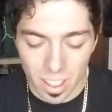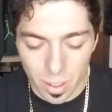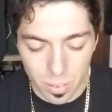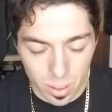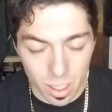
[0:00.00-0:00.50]

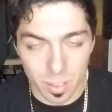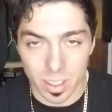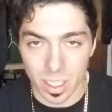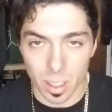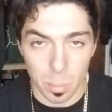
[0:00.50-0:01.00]
If you have
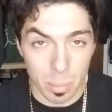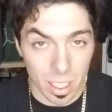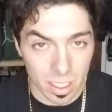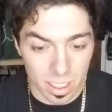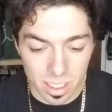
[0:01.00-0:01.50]
any
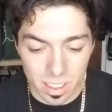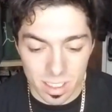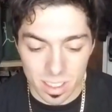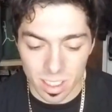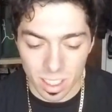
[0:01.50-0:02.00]

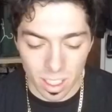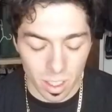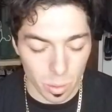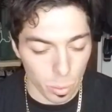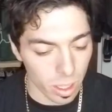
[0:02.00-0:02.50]
opinions,
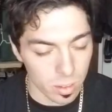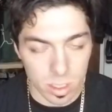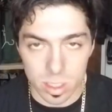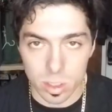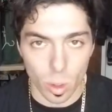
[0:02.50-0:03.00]
whatever,
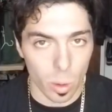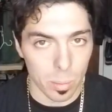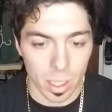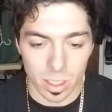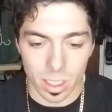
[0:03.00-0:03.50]
just throw them
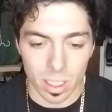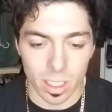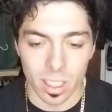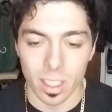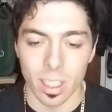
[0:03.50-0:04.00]
out there.
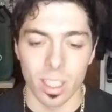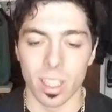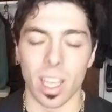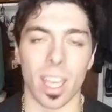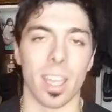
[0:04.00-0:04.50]

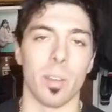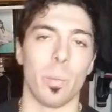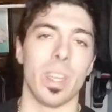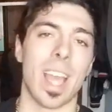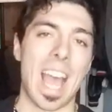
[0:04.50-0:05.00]
And
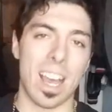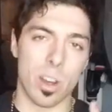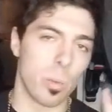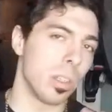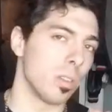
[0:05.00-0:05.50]
we
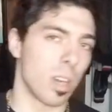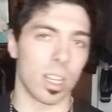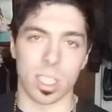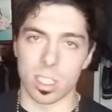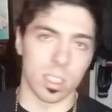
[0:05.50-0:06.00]
out. We
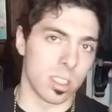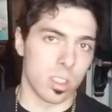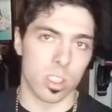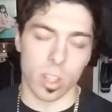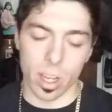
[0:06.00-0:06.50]
rocking this
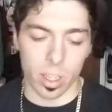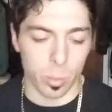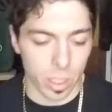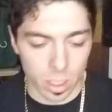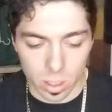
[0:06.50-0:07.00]
train.
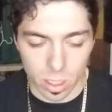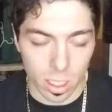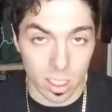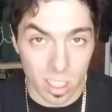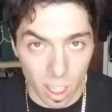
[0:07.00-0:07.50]
We going to
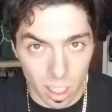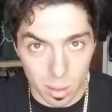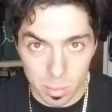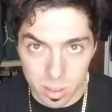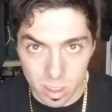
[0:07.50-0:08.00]
the top.
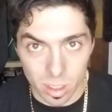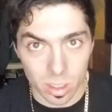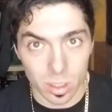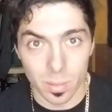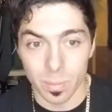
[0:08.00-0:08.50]
So
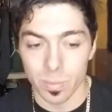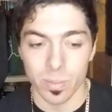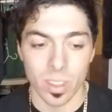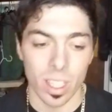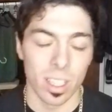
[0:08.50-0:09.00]

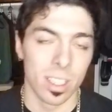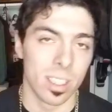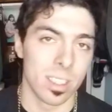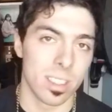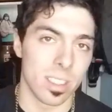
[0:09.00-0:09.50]

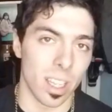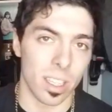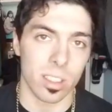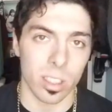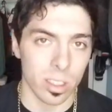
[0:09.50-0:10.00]
stay
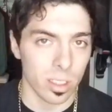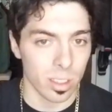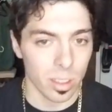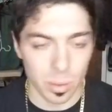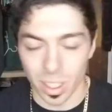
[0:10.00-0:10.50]
tuned.
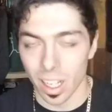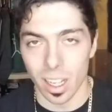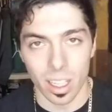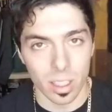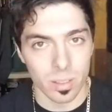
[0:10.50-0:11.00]
We got
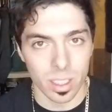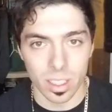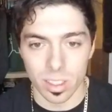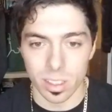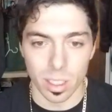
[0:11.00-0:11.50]
hella
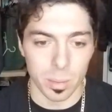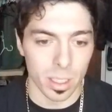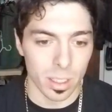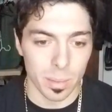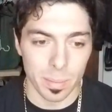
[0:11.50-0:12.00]
videos coming
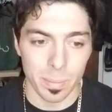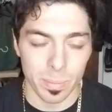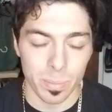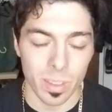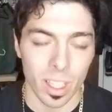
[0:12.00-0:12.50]
up.
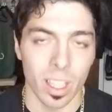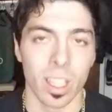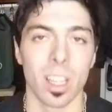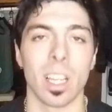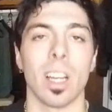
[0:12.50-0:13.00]

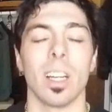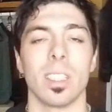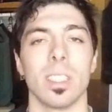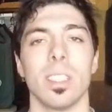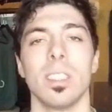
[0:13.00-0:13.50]
Alright,
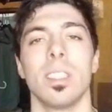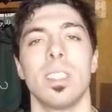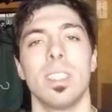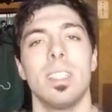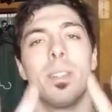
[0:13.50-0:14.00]
y'all.
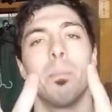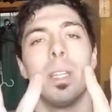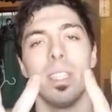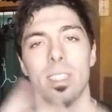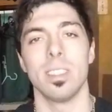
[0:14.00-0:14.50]

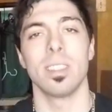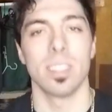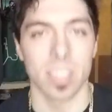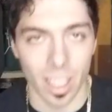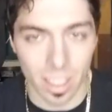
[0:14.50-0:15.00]
Peace.
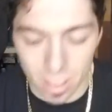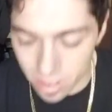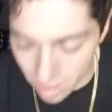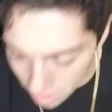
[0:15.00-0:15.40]
Take it easy.